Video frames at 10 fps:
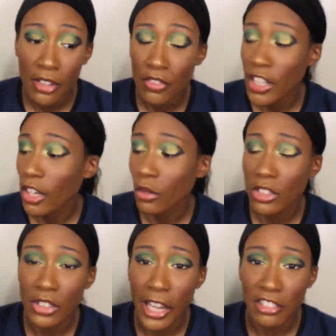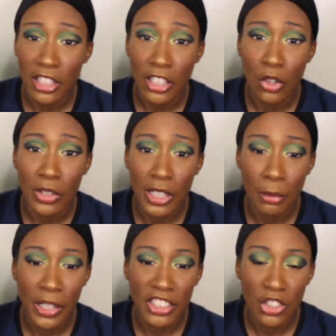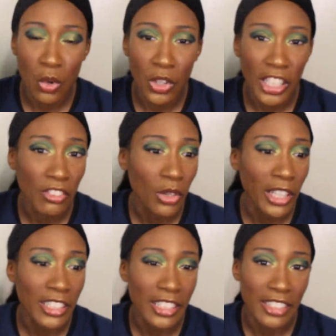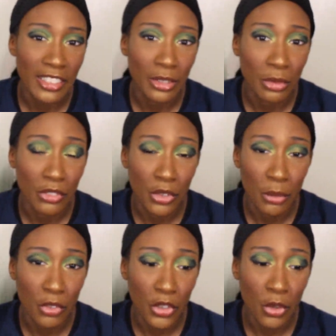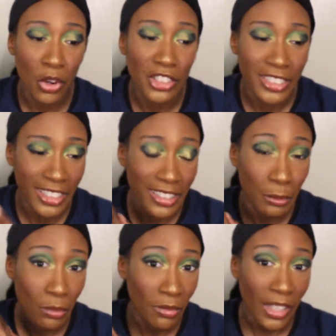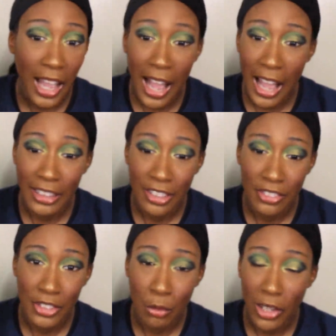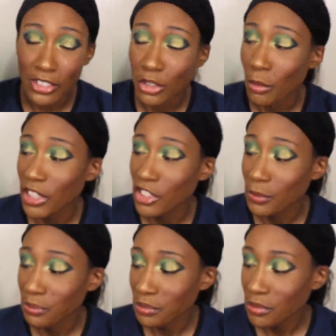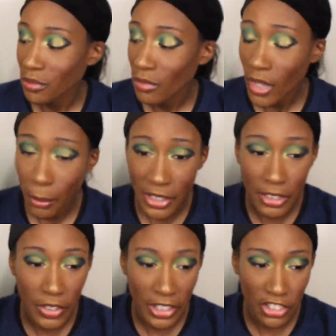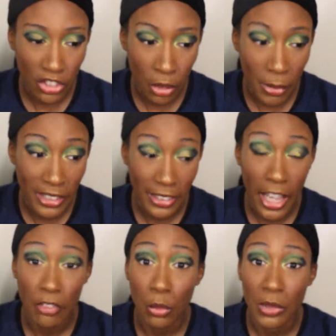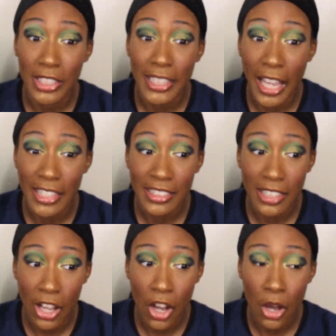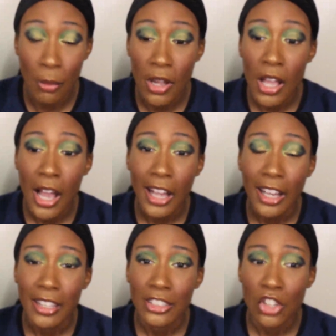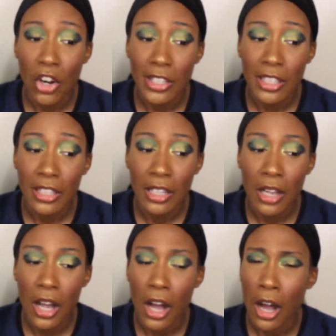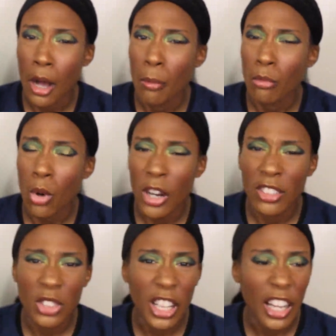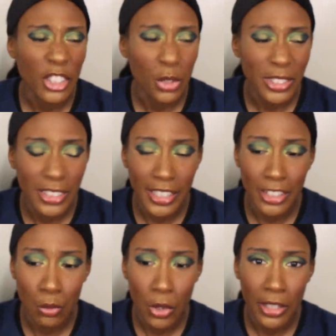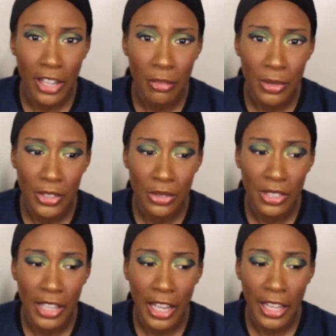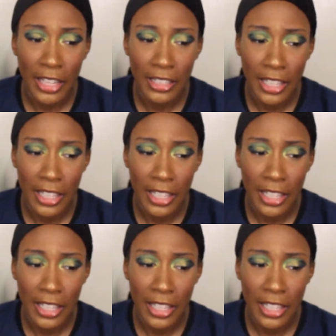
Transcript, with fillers: video these are actually going to go in the complexion corner even though i didn't necessarily review them for you all just because i love these products so much but these foundations are amazing they have a really nice um dark um, bronzer contour stick as well that I've been using that I like a